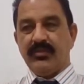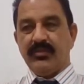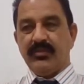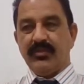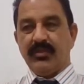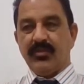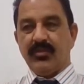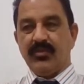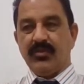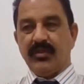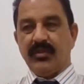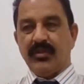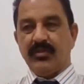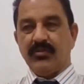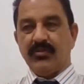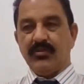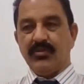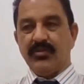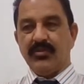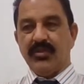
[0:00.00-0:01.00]
grout
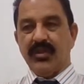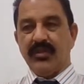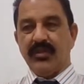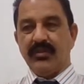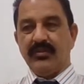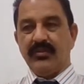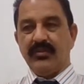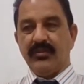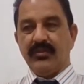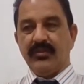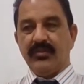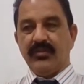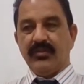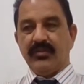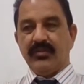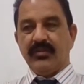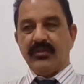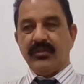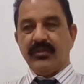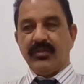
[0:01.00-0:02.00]
also join
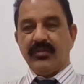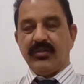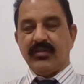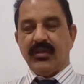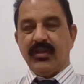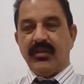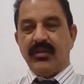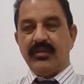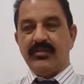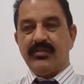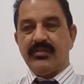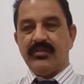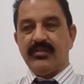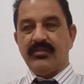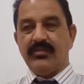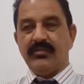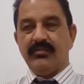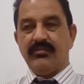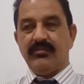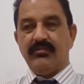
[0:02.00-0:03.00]
the tiles
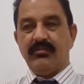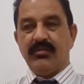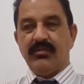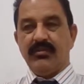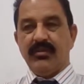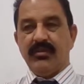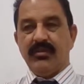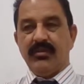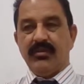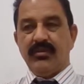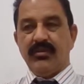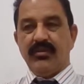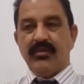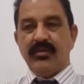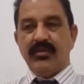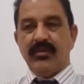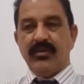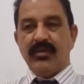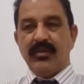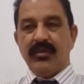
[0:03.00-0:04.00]

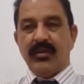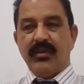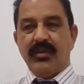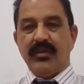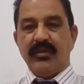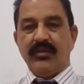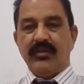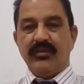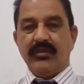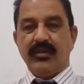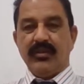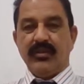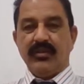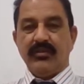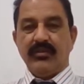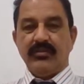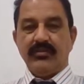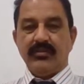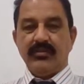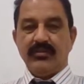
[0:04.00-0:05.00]
and the